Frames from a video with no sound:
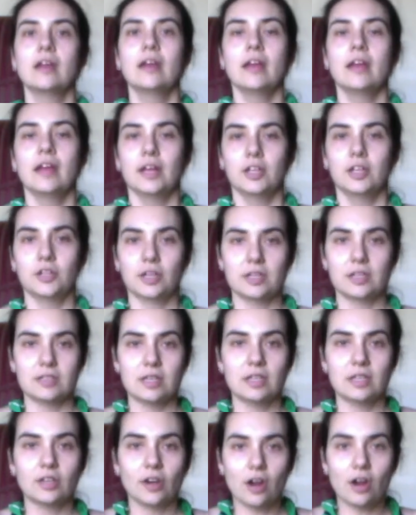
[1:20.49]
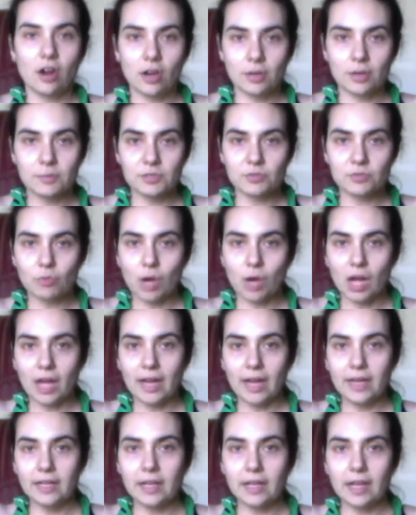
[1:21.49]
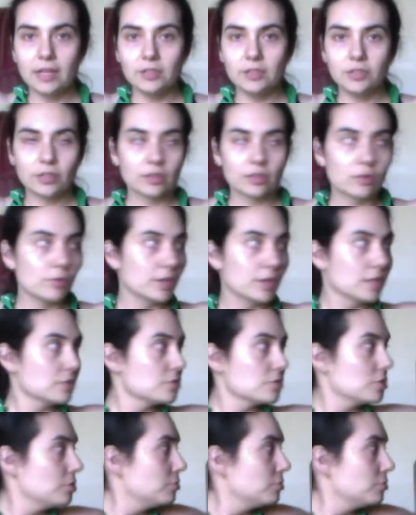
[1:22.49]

You're going to take your arms wide and you're going to